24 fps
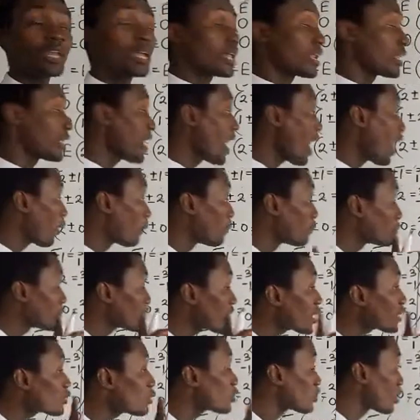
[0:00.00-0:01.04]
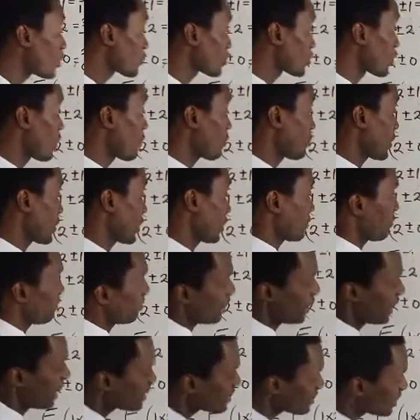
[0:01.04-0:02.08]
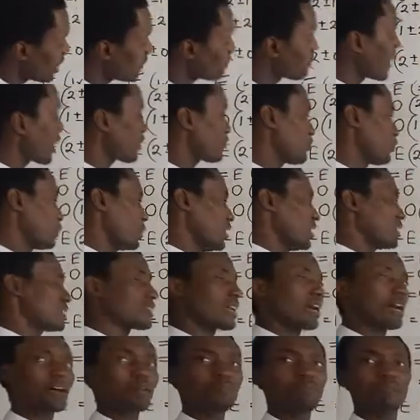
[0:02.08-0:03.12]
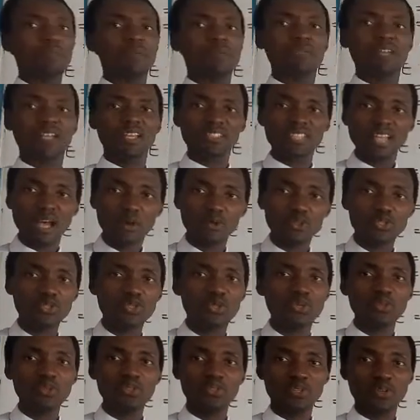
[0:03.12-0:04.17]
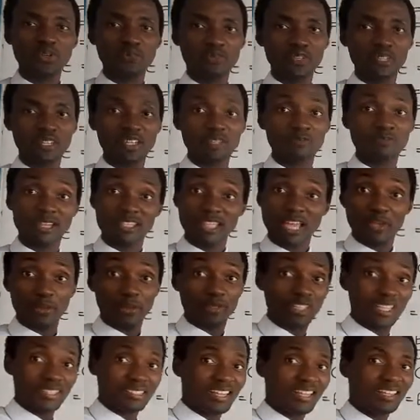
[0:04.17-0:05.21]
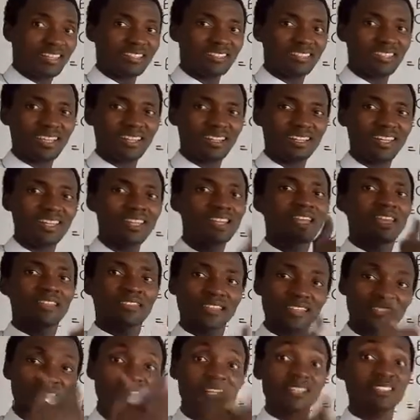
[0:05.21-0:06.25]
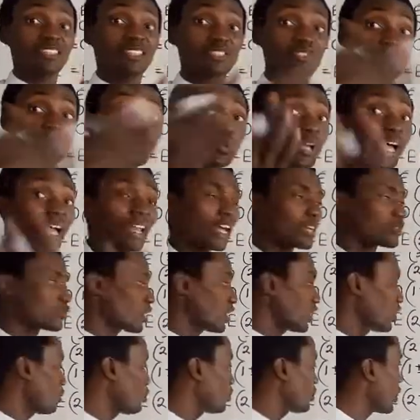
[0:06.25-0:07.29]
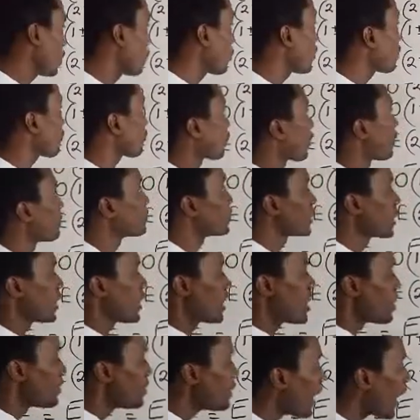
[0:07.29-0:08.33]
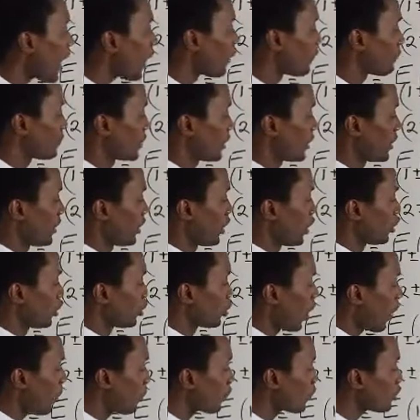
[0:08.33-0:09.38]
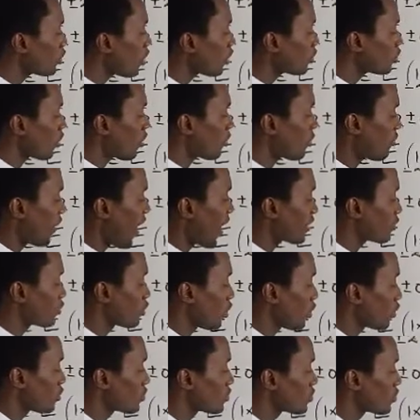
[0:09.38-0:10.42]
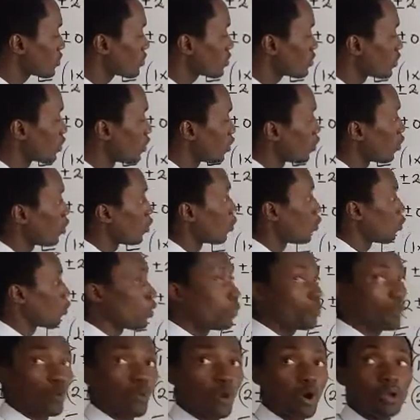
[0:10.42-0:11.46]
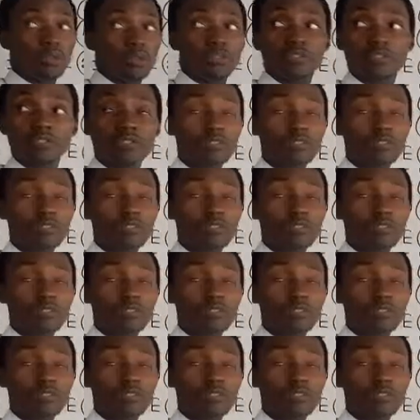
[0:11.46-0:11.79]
Now, take note of something. Okay, let's keep that for later. Maybe later I will show you something else. By the time you understand this technique, there are certain things you can actually look away from. Now, your product of factors will be what?